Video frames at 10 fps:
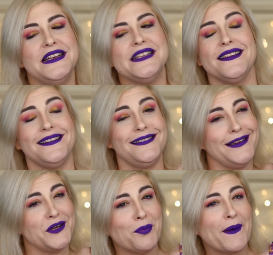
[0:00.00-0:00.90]
It's a
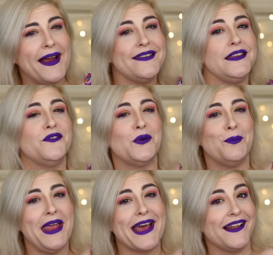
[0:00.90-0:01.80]
little pricey for
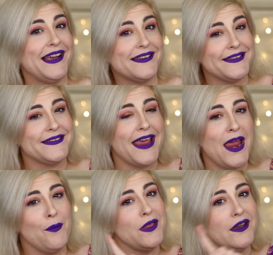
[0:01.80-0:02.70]
me. I'd like to
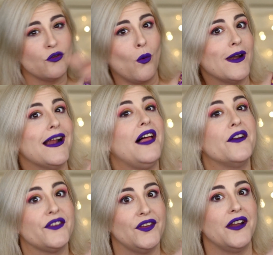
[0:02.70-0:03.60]
stay within
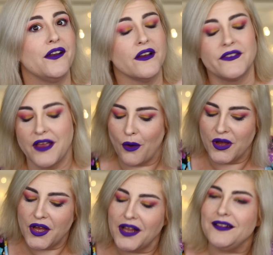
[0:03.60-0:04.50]
$20 and under, so
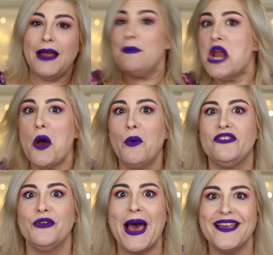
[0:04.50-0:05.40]
let me know
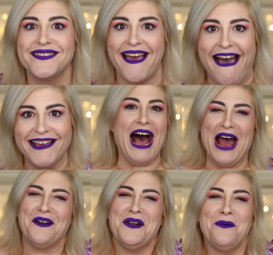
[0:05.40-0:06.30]
what you guys got.
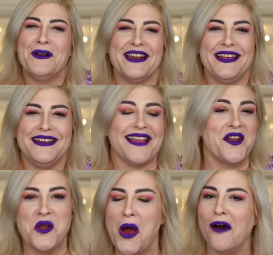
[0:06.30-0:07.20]
I don't know what it is. I
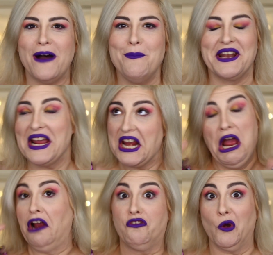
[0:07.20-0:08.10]
don't know if I'm in like an
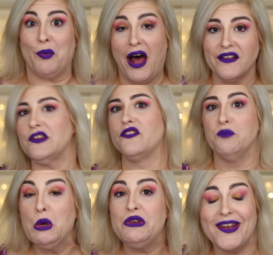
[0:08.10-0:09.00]
extra positive
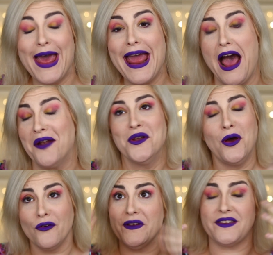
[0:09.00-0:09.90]
mood today. I don't
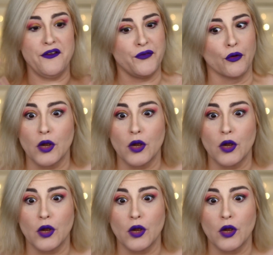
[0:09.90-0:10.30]
know if it's I feel